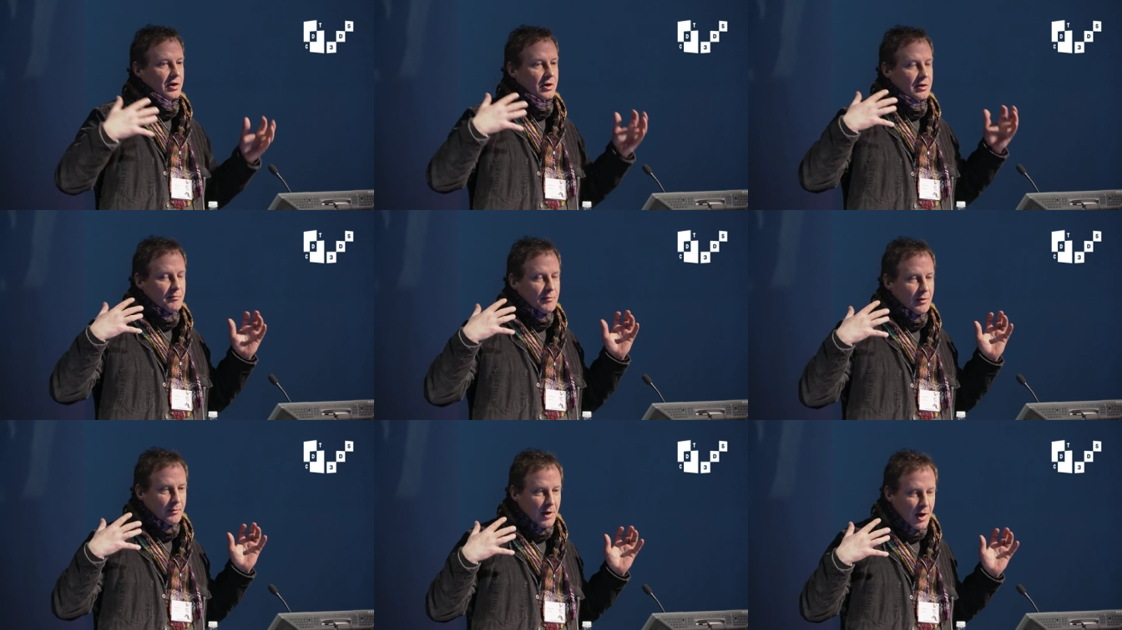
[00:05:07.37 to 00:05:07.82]
You
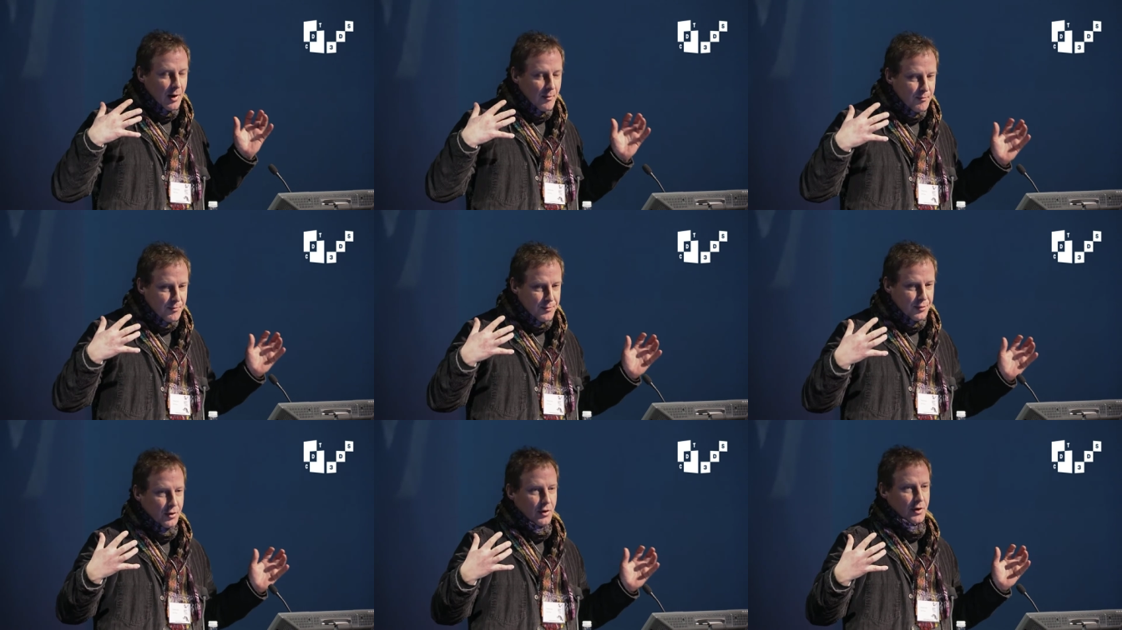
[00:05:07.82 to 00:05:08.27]
can
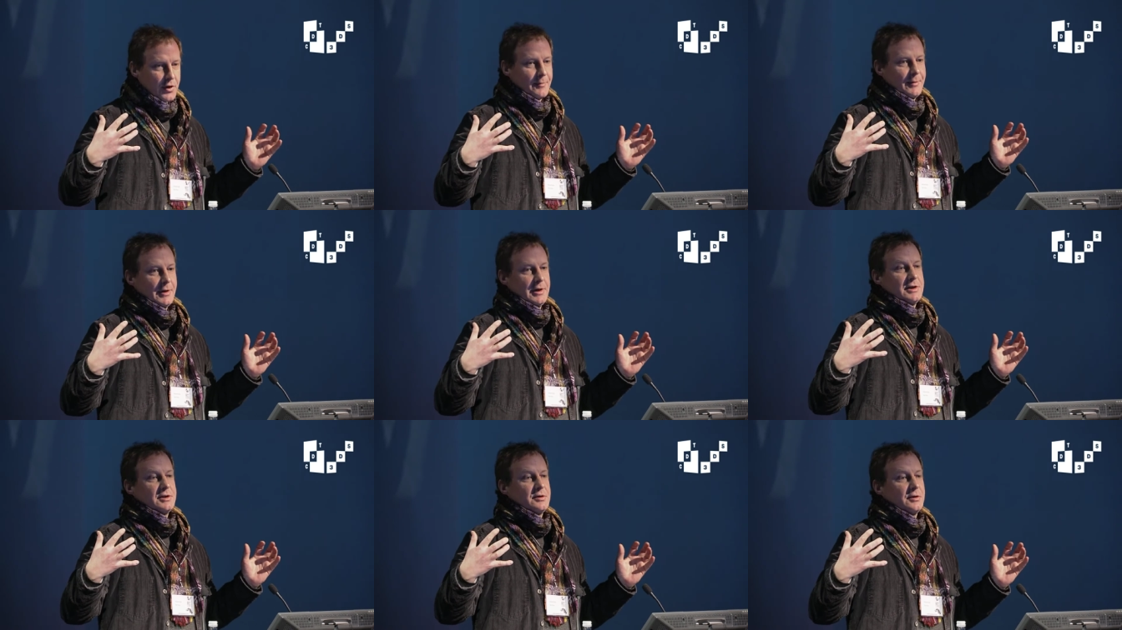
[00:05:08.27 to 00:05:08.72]
put
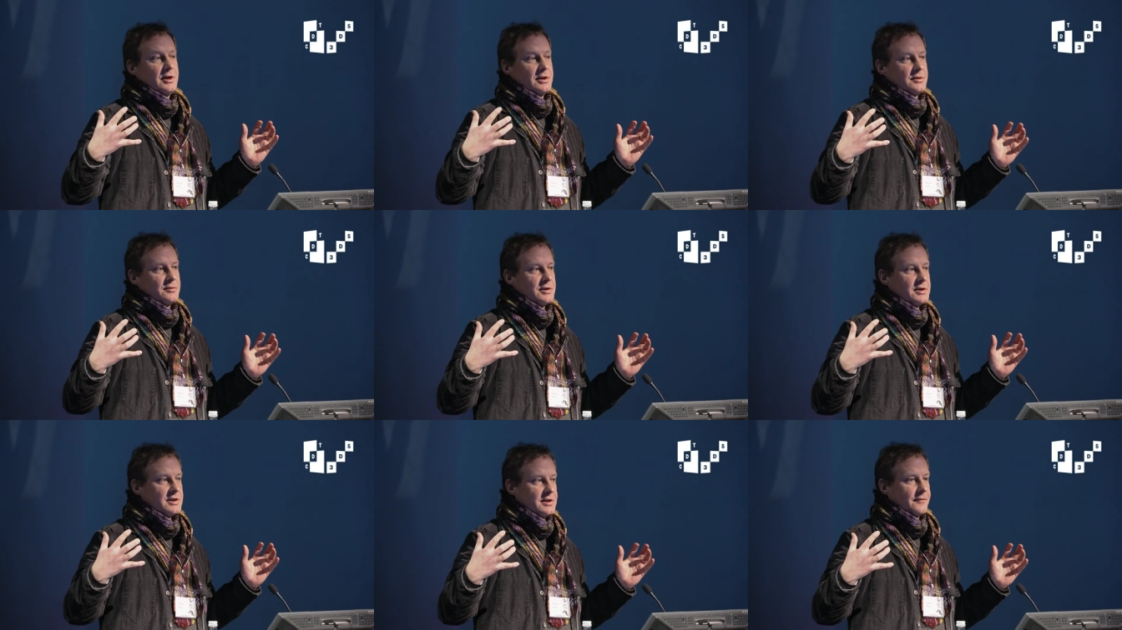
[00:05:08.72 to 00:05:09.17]
them into
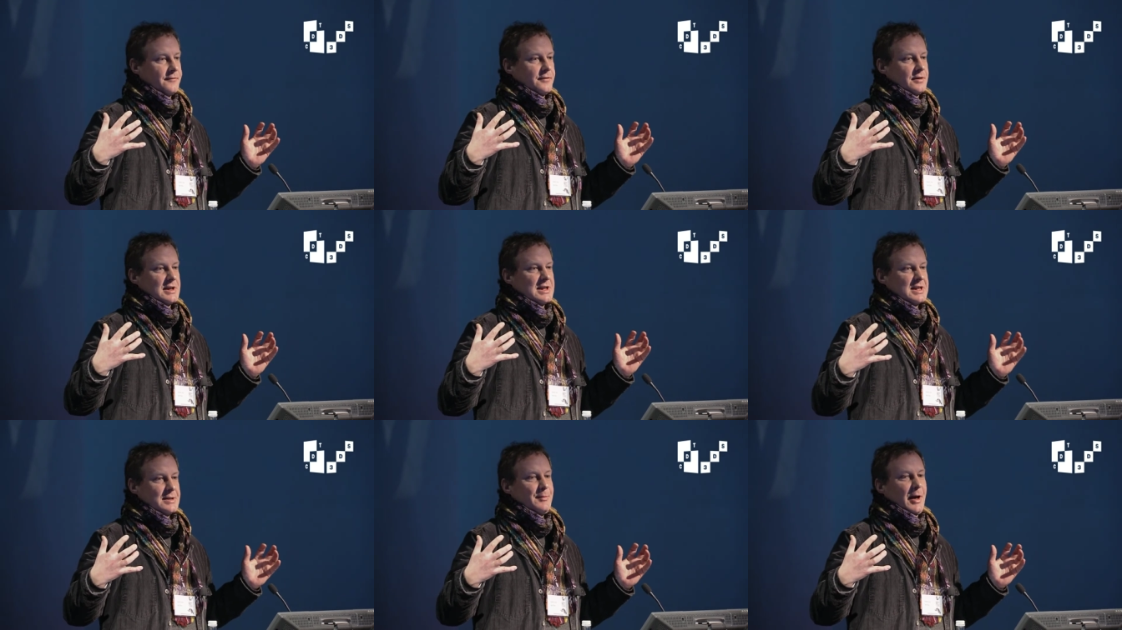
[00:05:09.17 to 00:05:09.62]
a
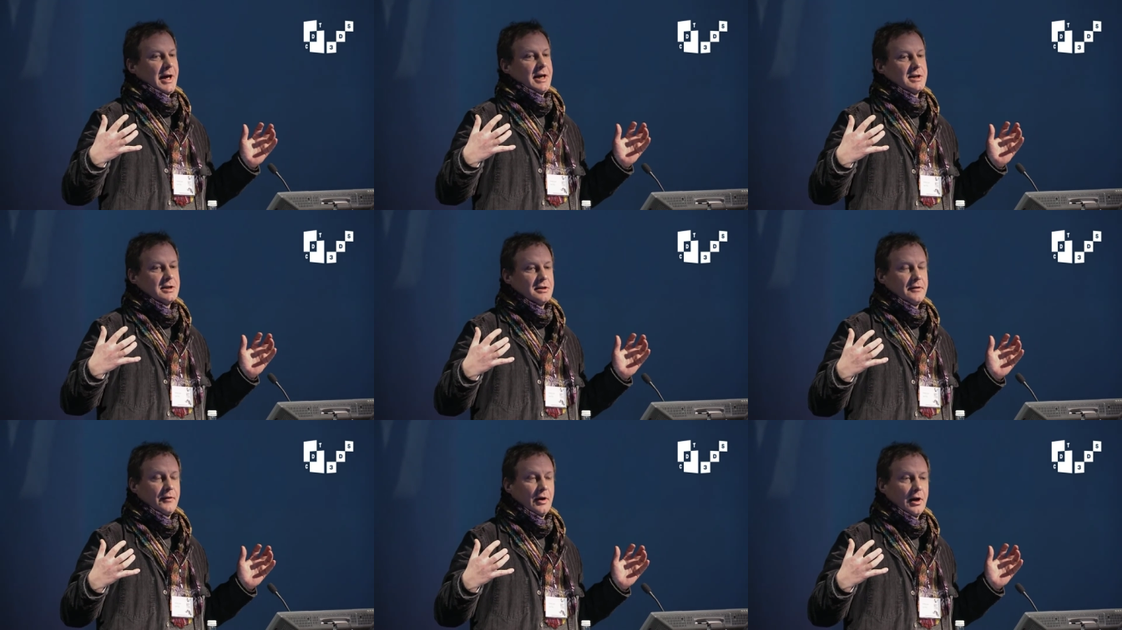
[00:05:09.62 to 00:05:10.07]
different
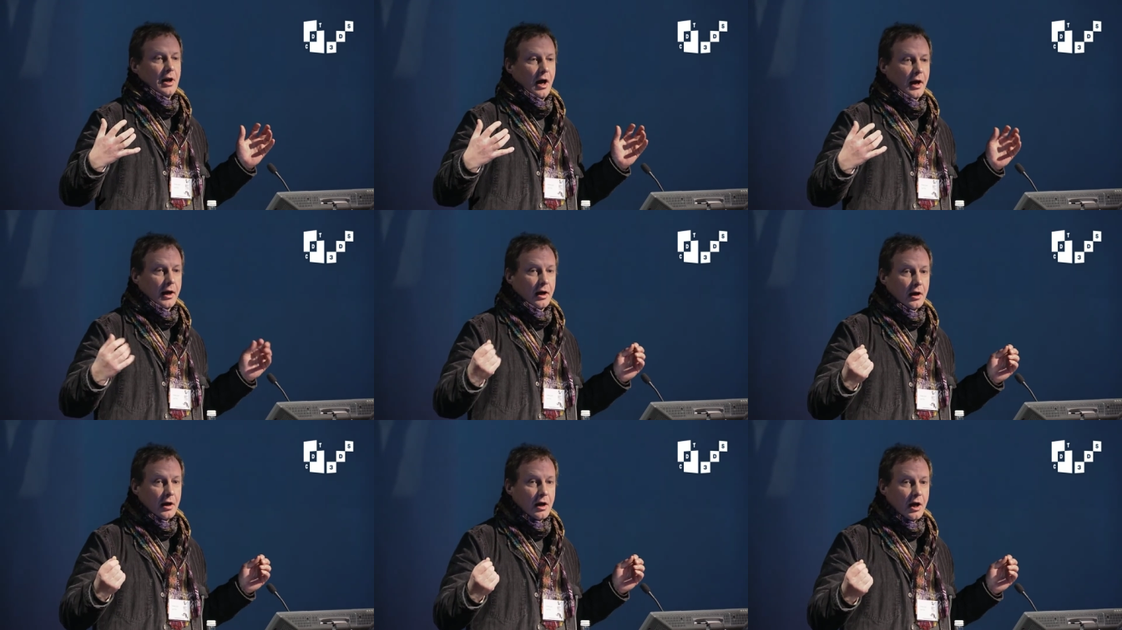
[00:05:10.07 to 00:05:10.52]
space, if you
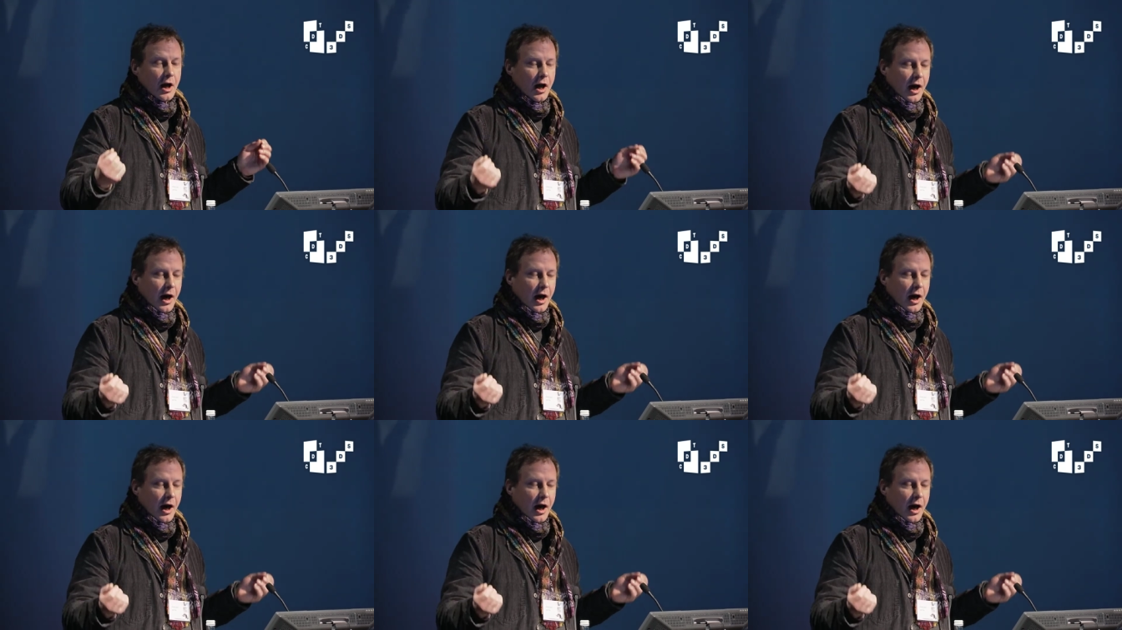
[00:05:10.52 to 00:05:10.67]
like,